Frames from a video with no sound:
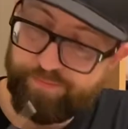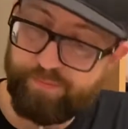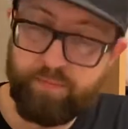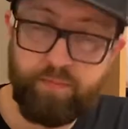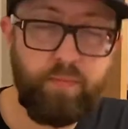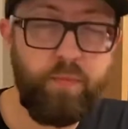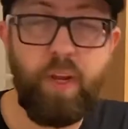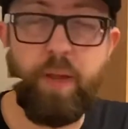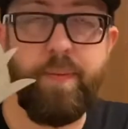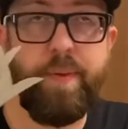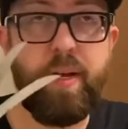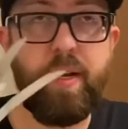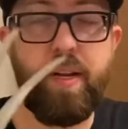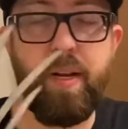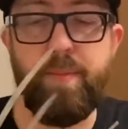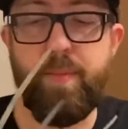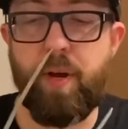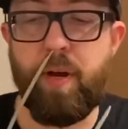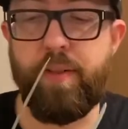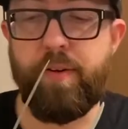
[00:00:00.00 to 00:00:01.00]
I'm not going
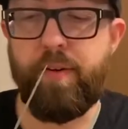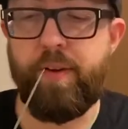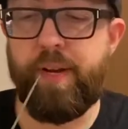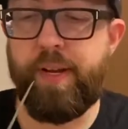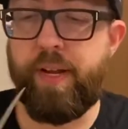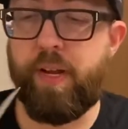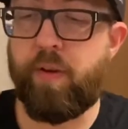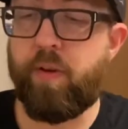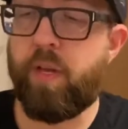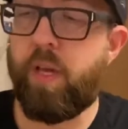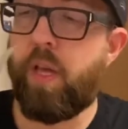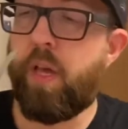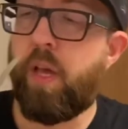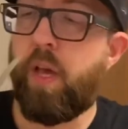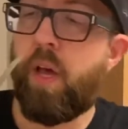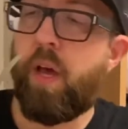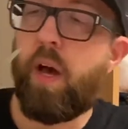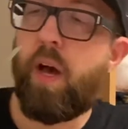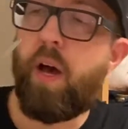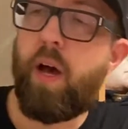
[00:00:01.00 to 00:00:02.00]
to bother right now.
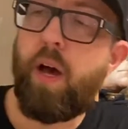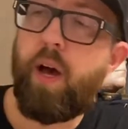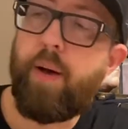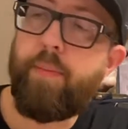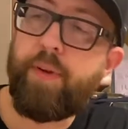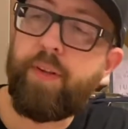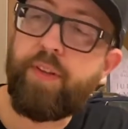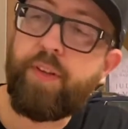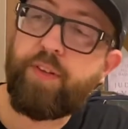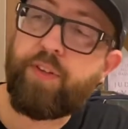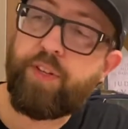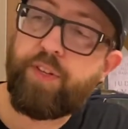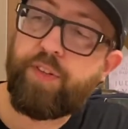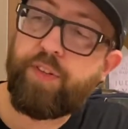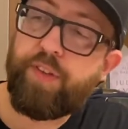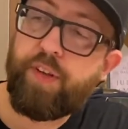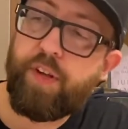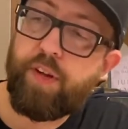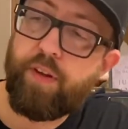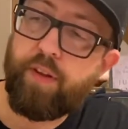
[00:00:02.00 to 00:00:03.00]
But as you can
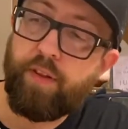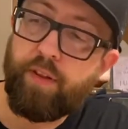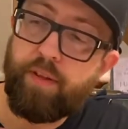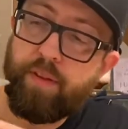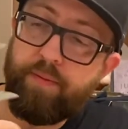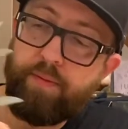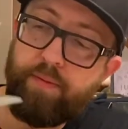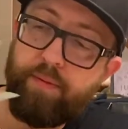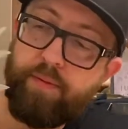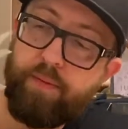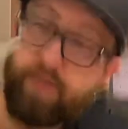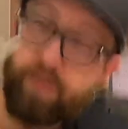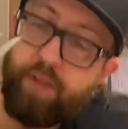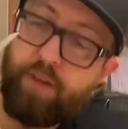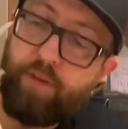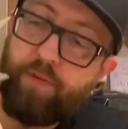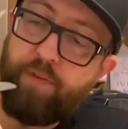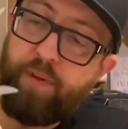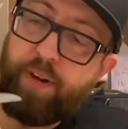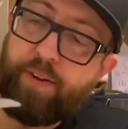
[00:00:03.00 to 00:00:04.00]
see here, the
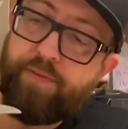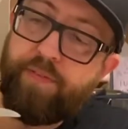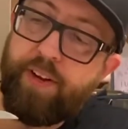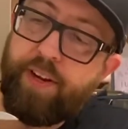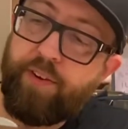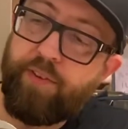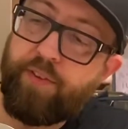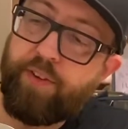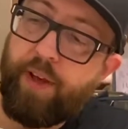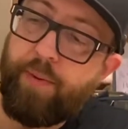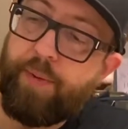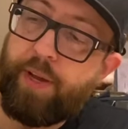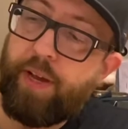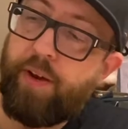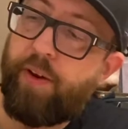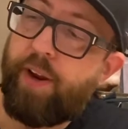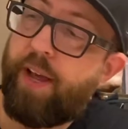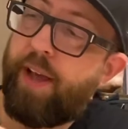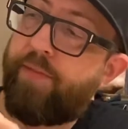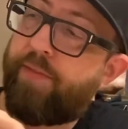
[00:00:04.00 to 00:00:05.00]
ring finger's coming
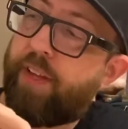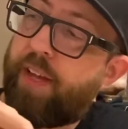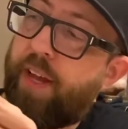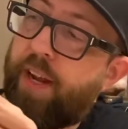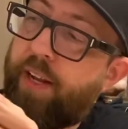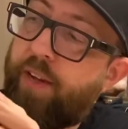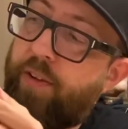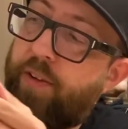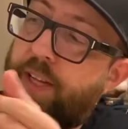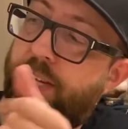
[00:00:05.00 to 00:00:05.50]
out. I have to kind of go like